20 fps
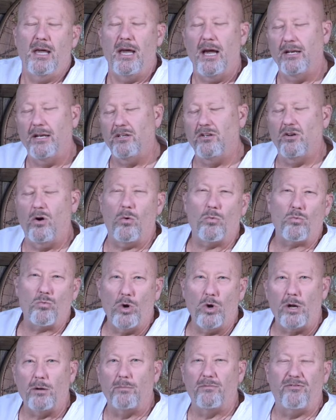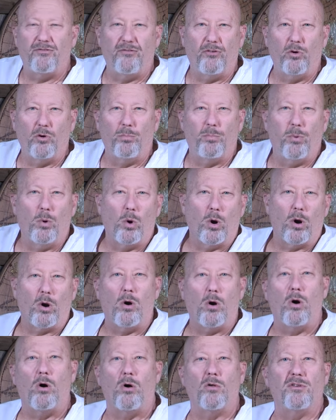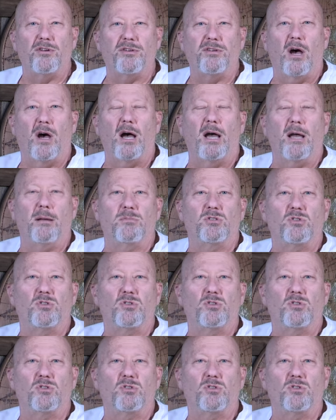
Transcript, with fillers: And you don't run them full bore all the time,